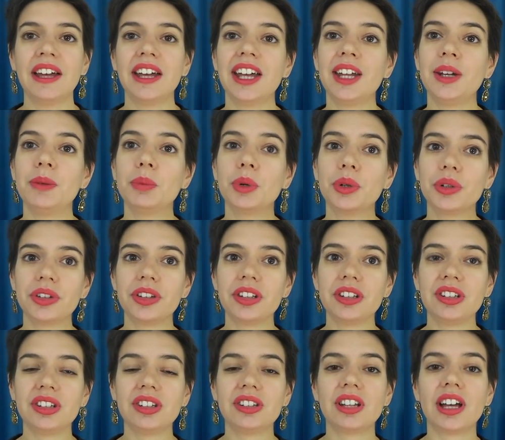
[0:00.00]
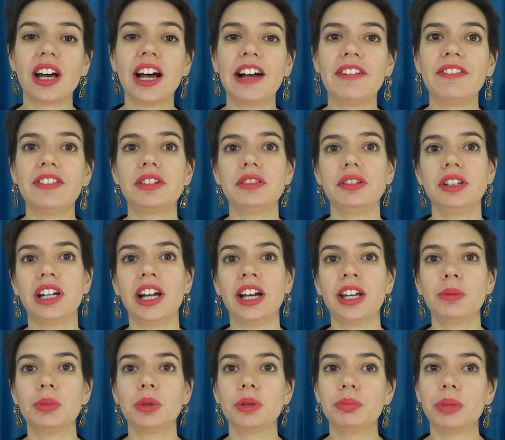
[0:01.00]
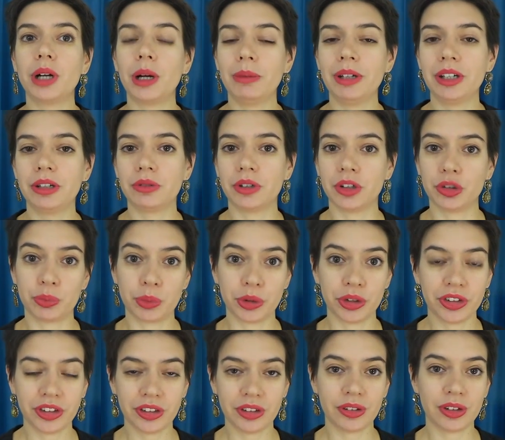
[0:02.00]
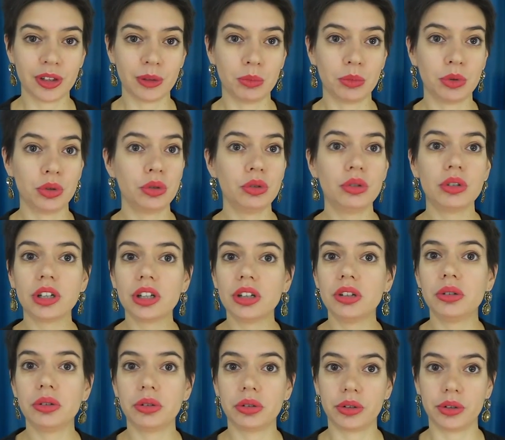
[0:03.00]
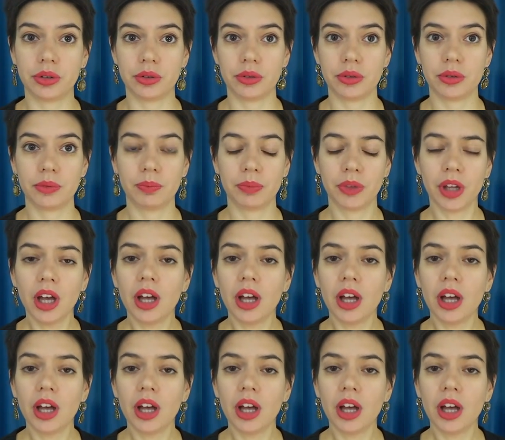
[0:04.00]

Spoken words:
And most cities have a reliable public transport system, so you can use those.